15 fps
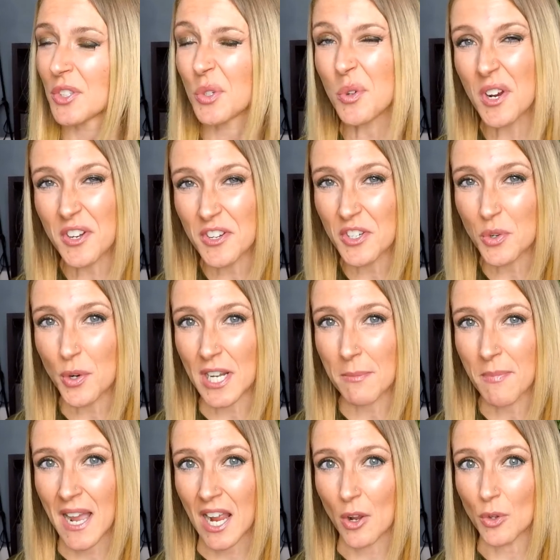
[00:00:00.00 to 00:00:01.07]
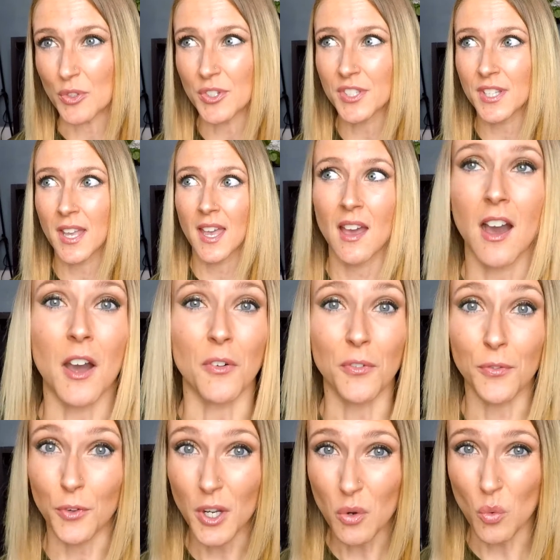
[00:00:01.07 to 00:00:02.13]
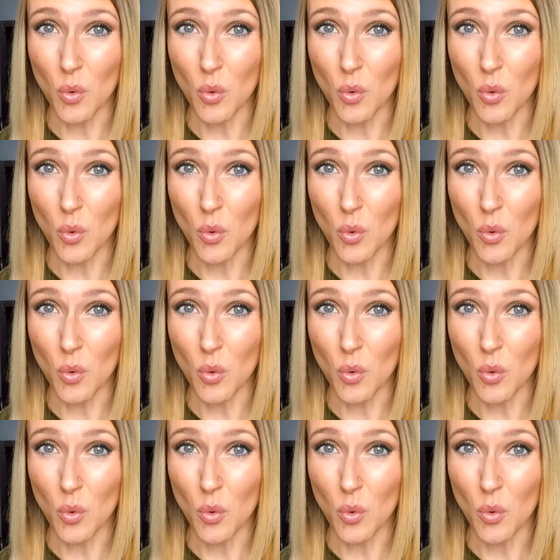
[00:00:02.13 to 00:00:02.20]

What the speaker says: 220 pounds. A foot